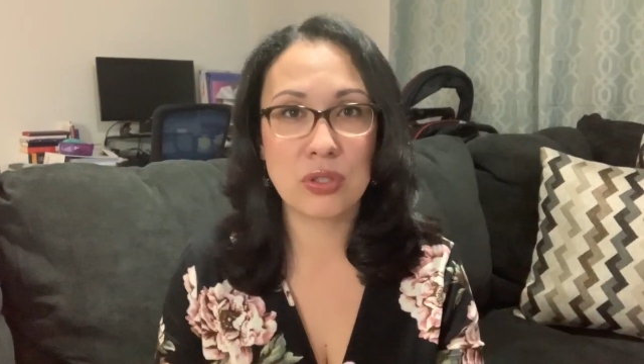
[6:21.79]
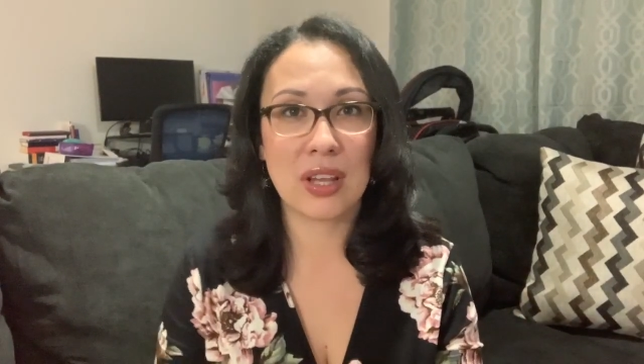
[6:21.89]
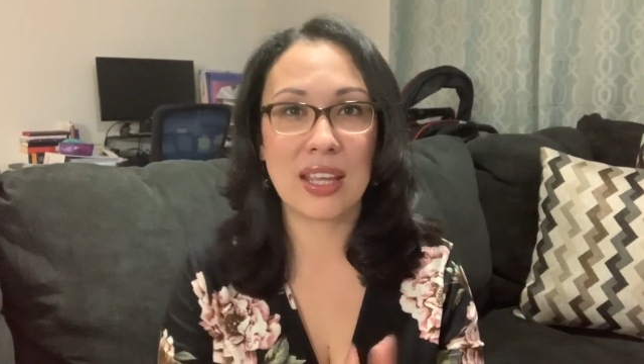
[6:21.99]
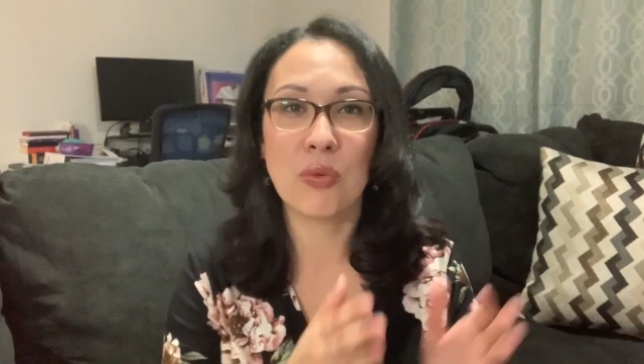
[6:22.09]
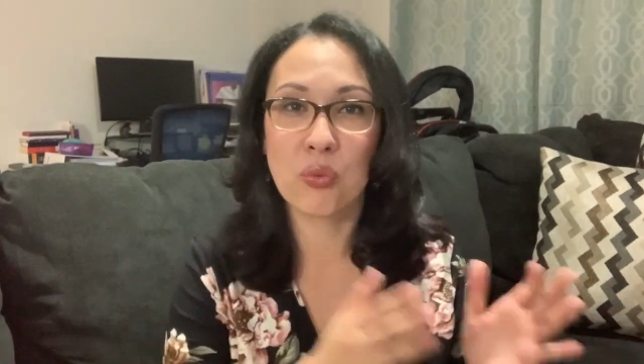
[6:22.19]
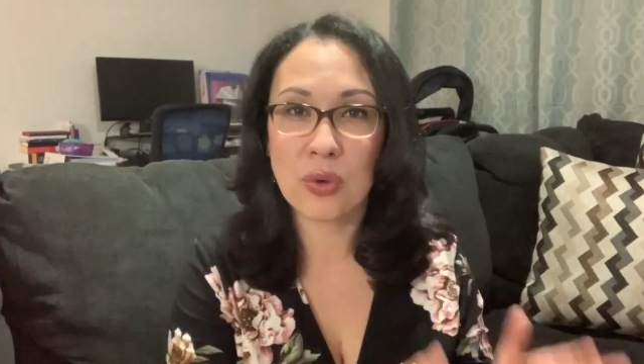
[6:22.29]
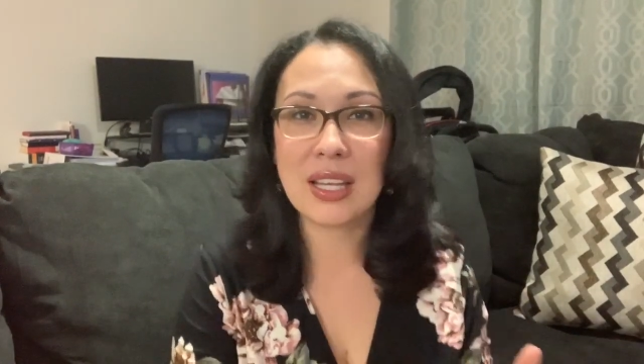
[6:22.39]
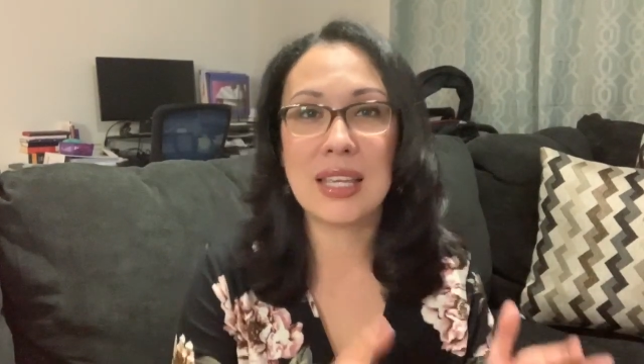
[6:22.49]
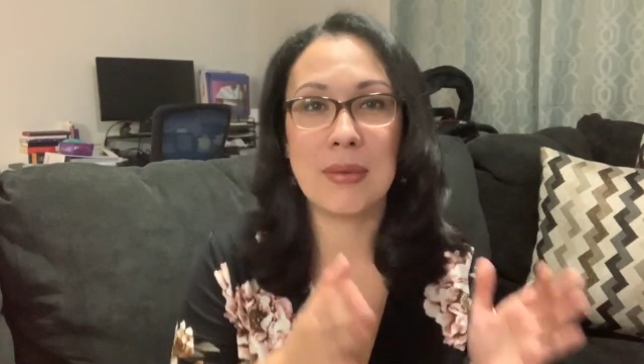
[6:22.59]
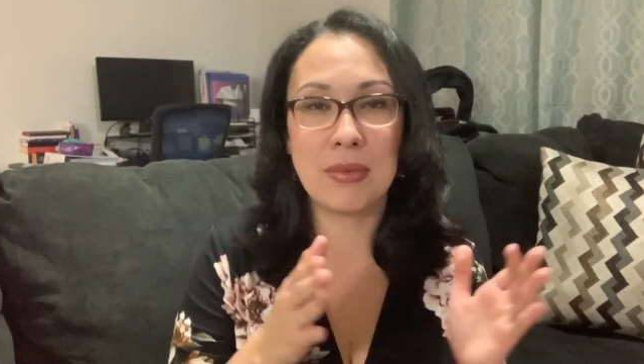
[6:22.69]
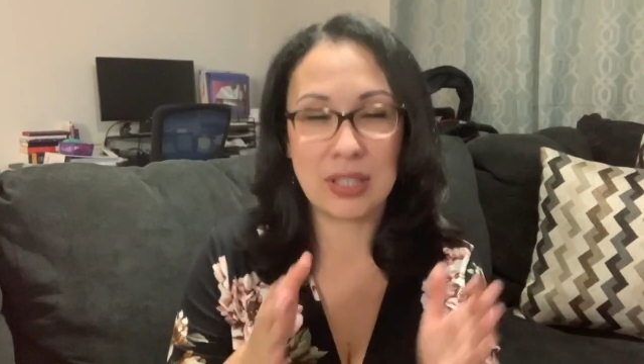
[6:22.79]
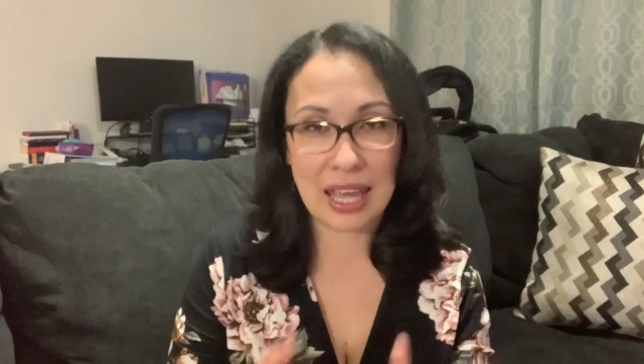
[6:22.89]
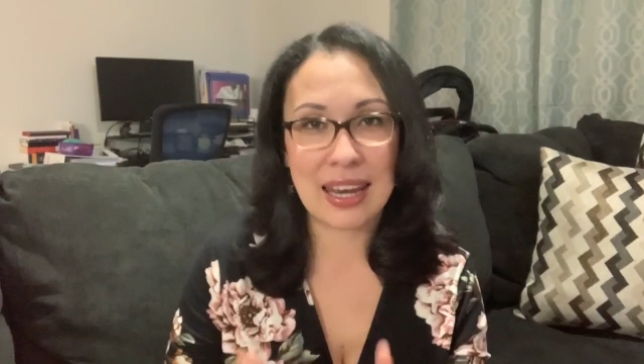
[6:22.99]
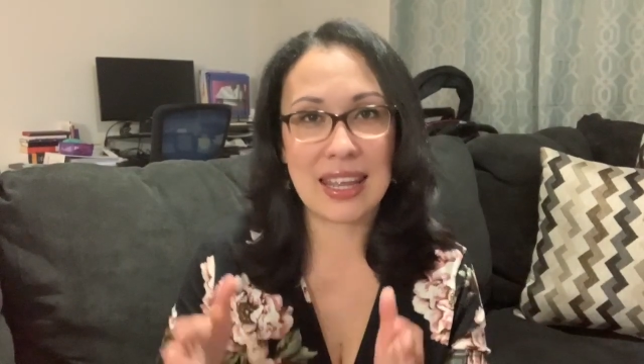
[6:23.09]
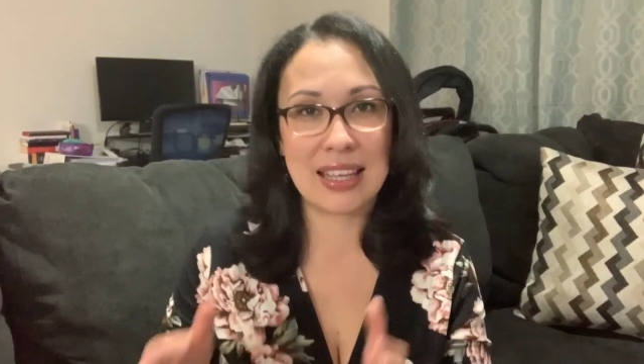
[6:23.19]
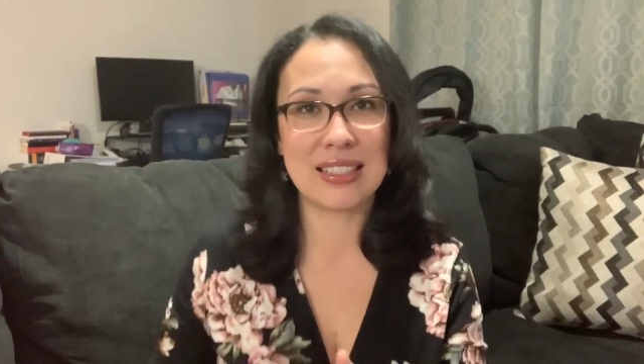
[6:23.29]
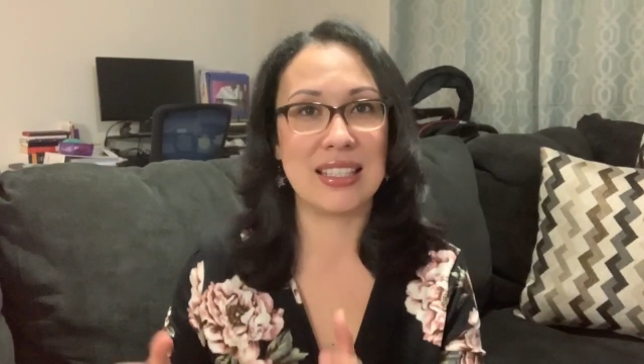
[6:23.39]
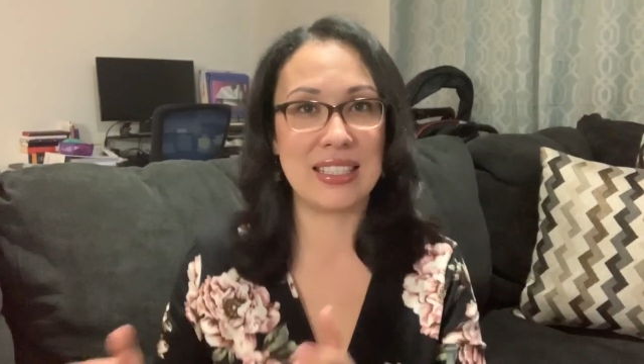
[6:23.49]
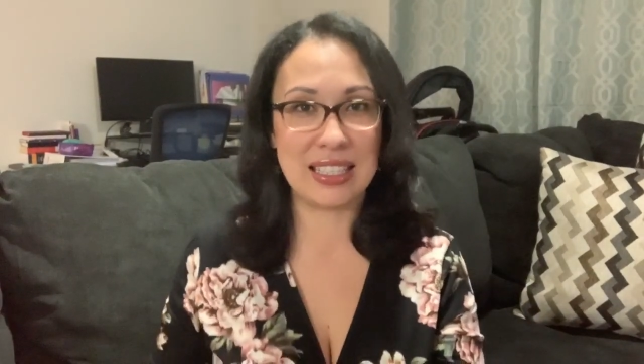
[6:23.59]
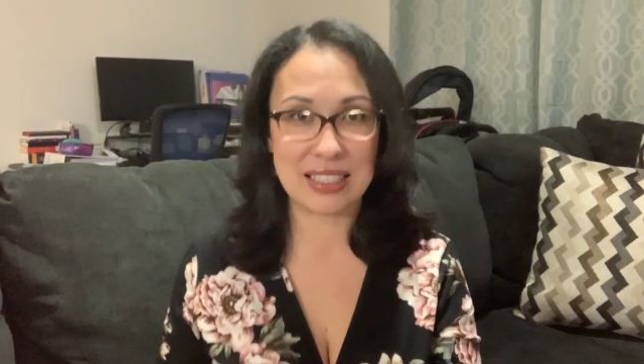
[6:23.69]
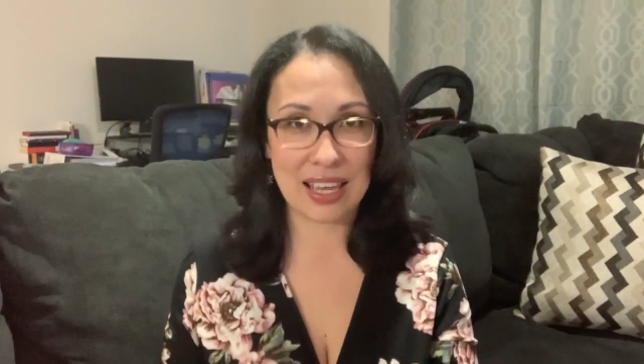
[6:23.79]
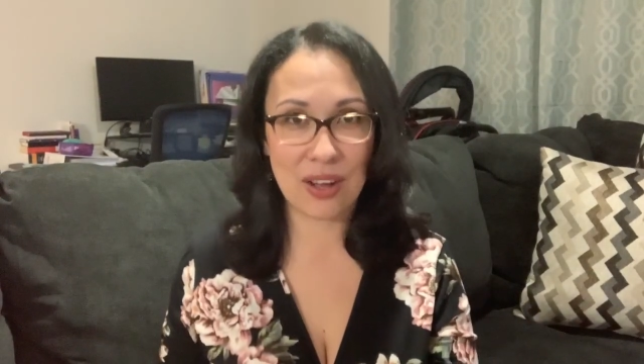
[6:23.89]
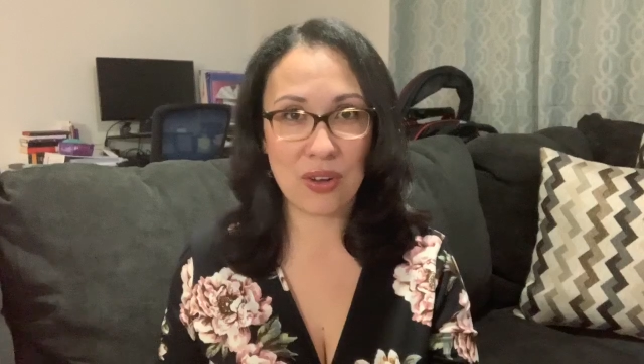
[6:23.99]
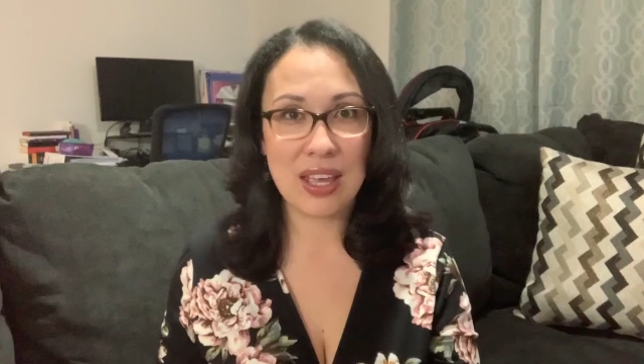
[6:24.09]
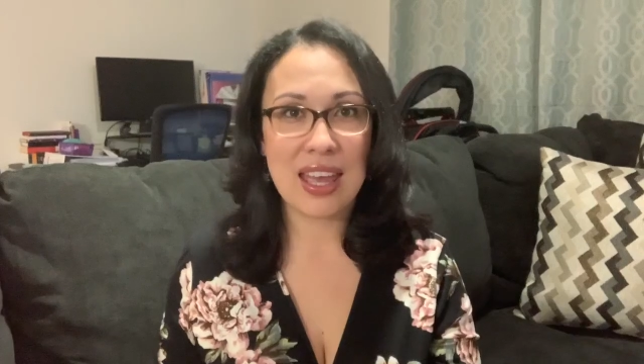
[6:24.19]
so they can really get into detail